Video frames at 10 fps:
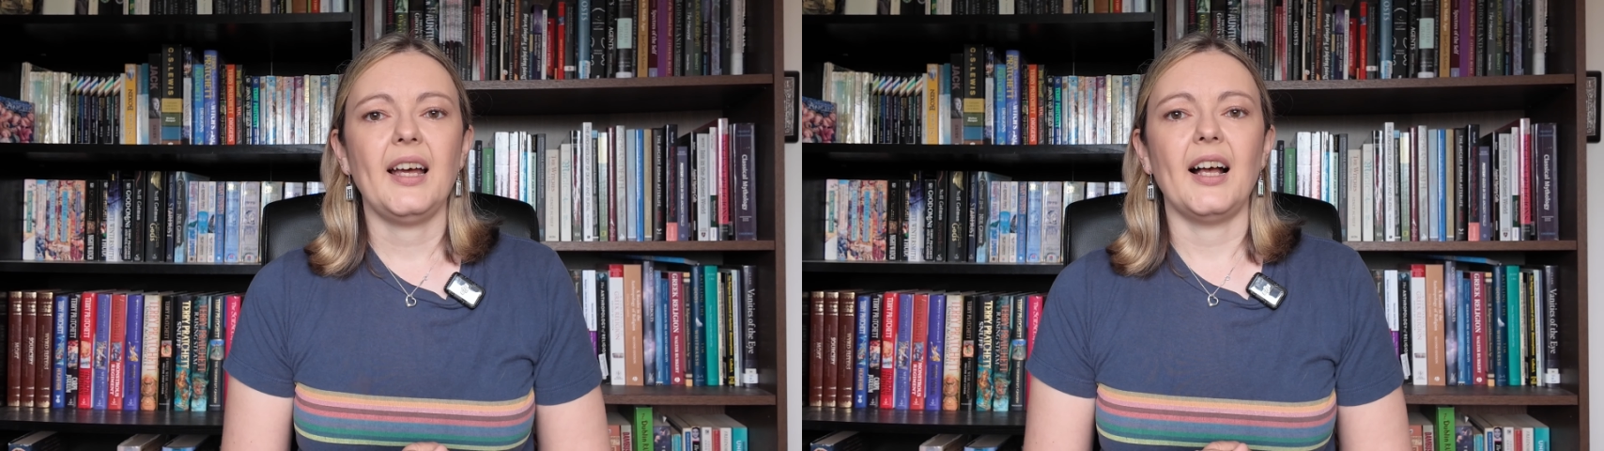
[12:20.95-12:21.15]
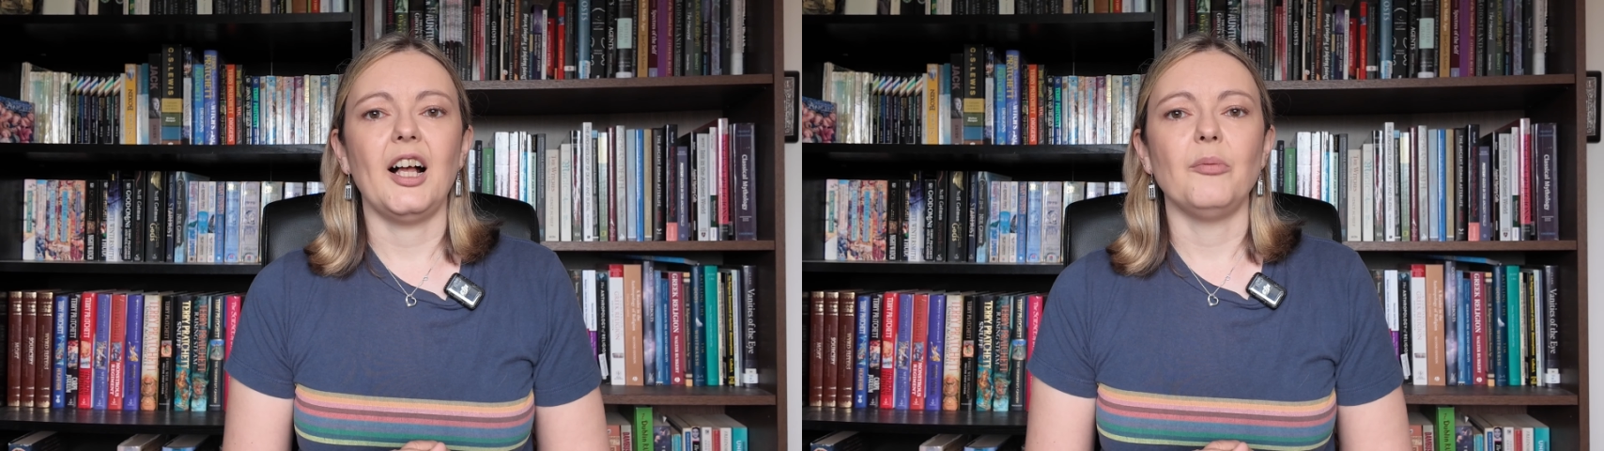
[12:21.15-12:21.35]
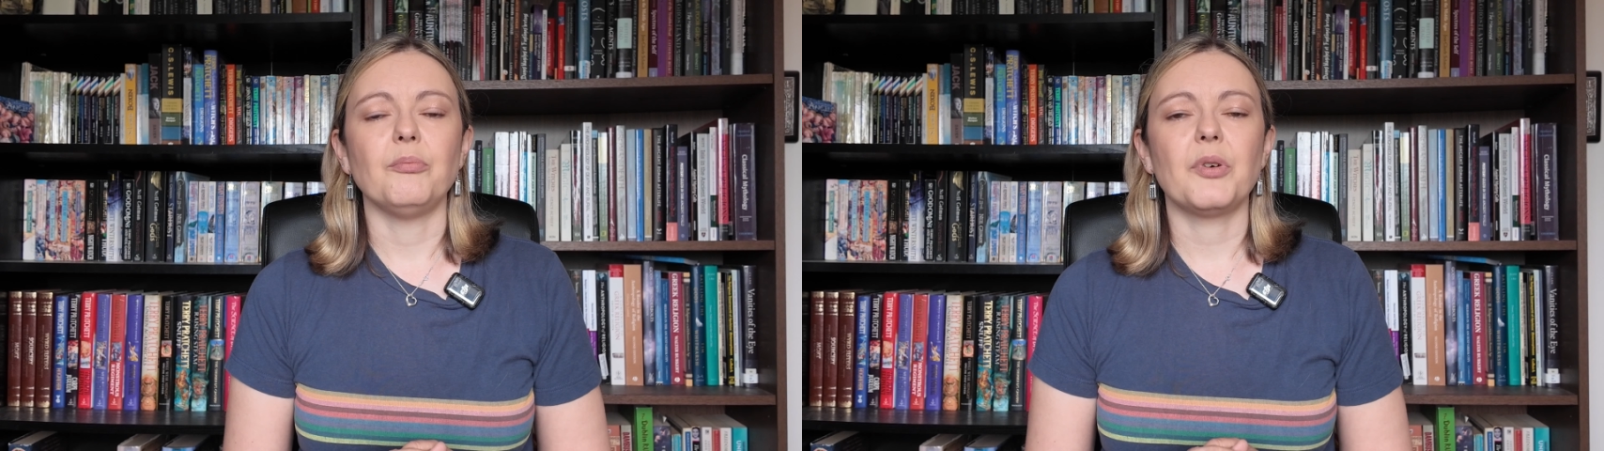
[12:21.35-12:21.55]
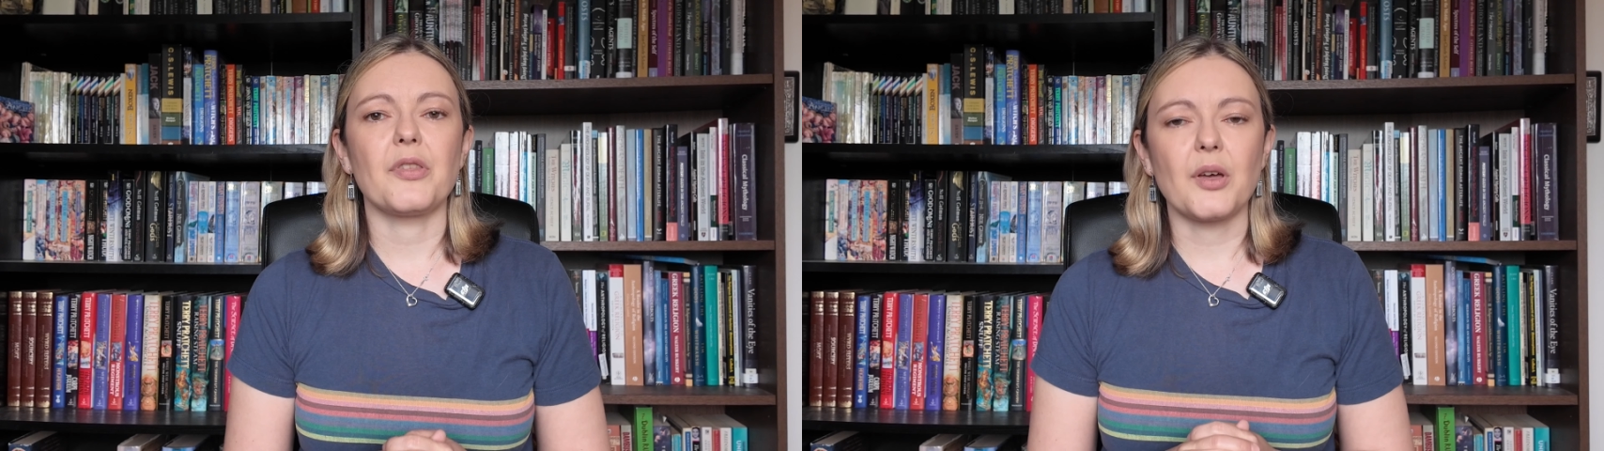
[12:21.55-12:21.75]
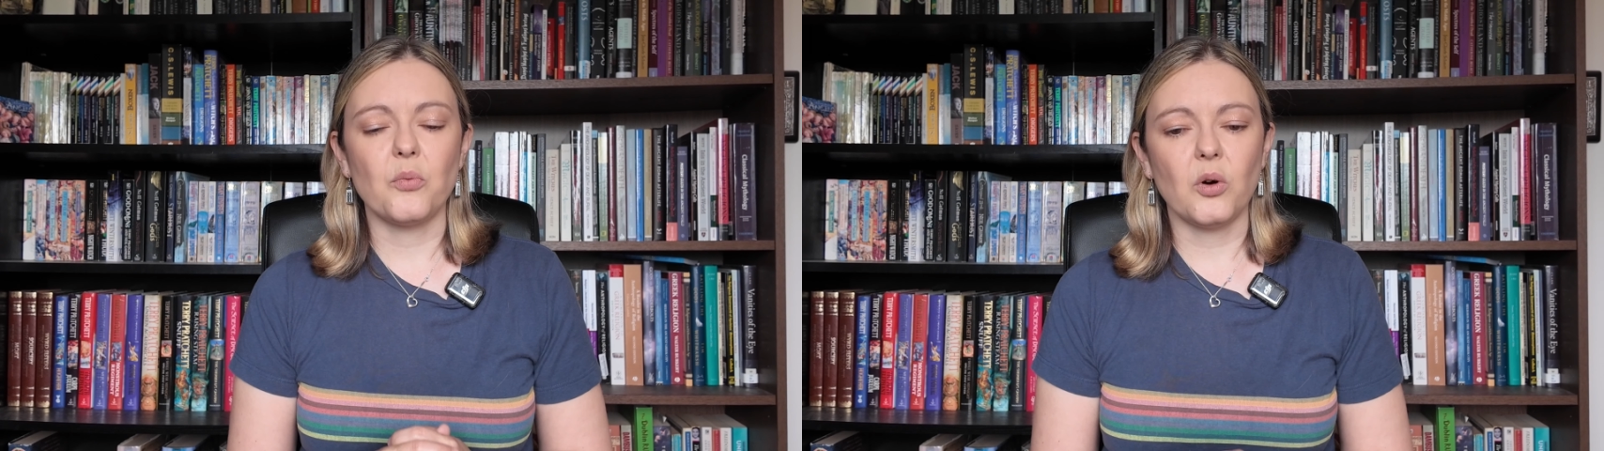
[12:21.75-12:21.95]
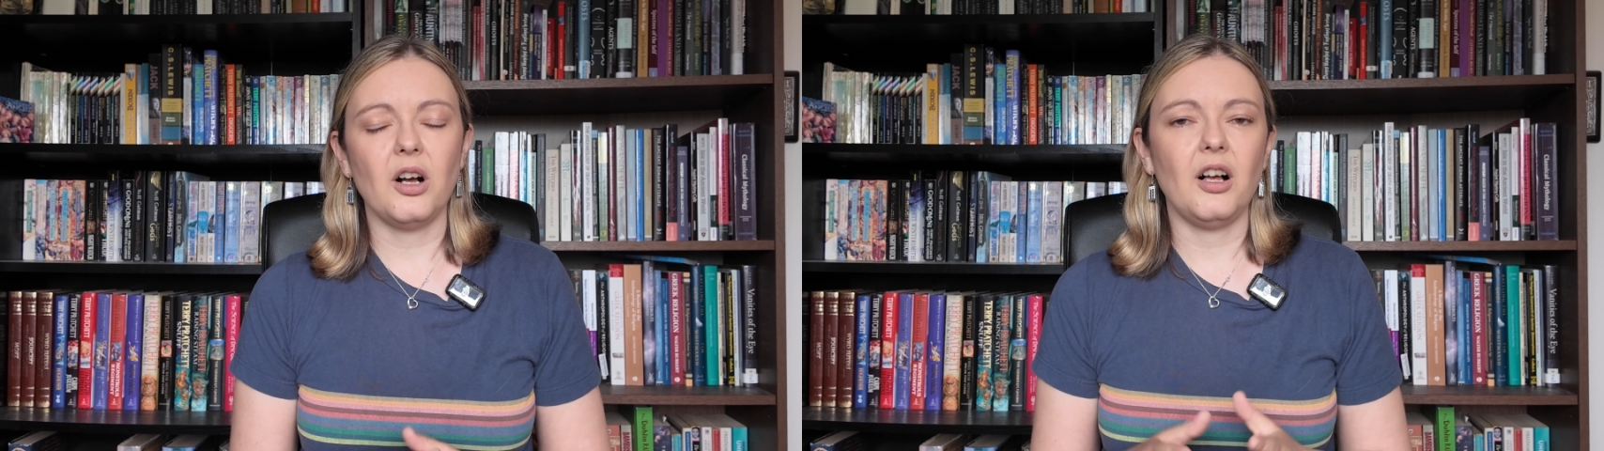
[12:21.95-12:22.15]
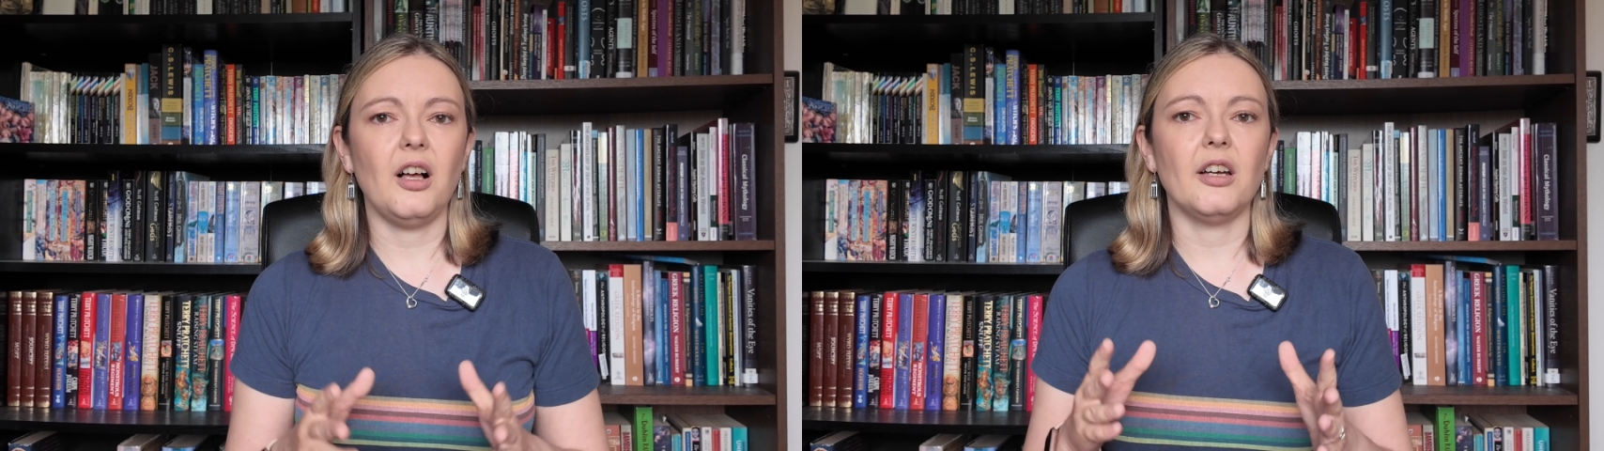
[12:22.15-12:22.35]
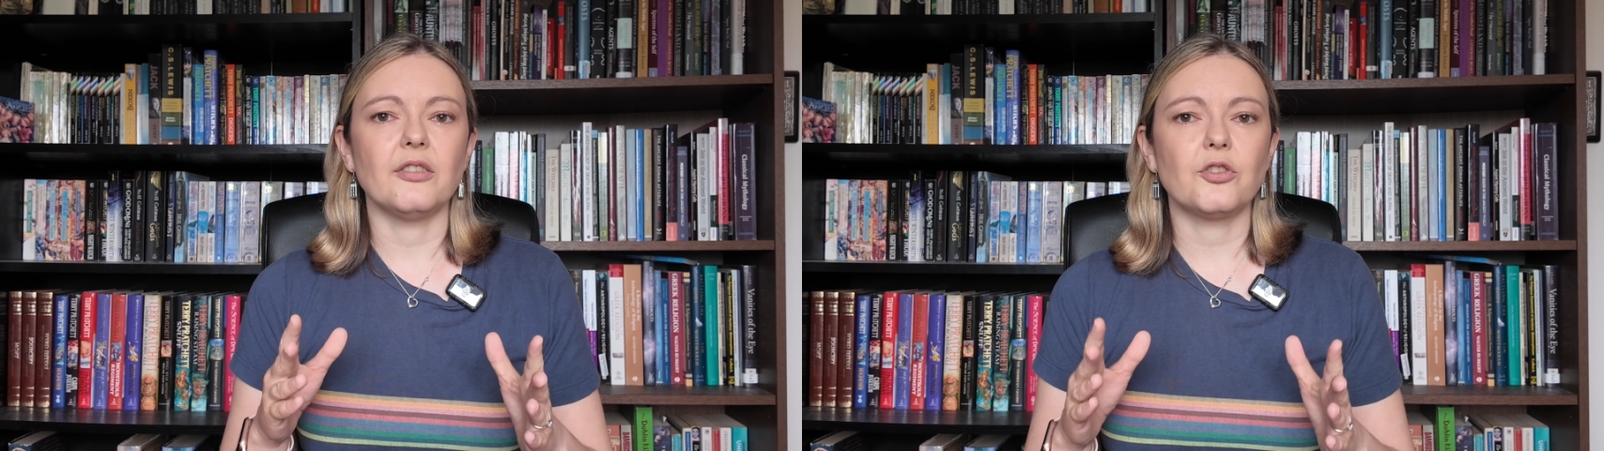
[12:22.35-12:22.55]
Um, but there
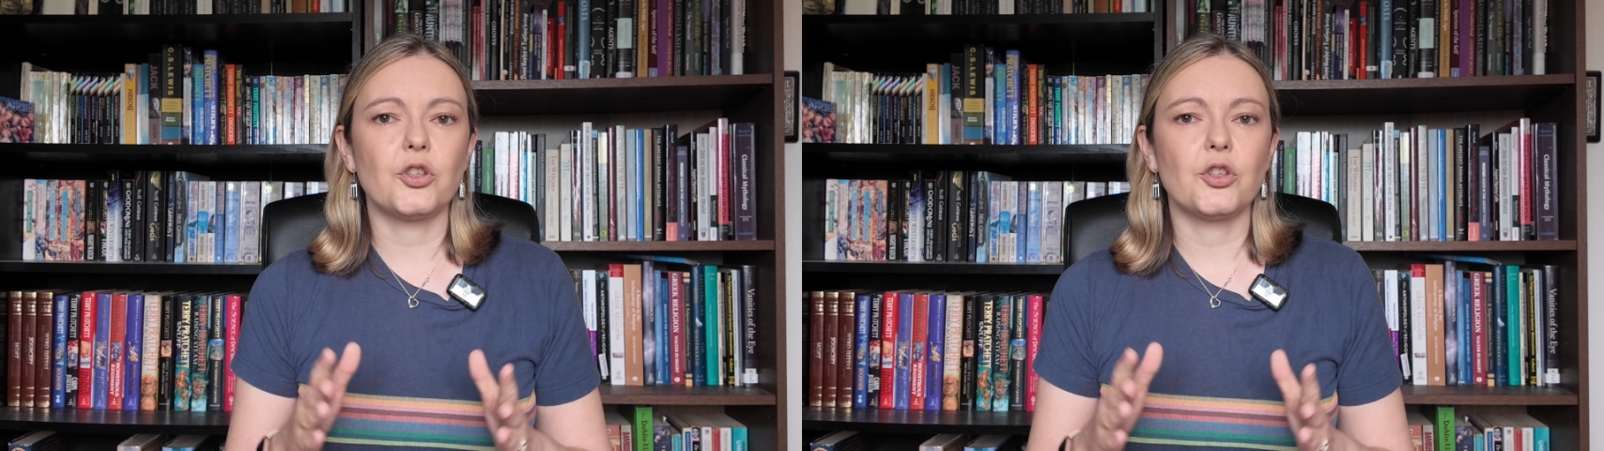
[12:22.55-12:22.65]
were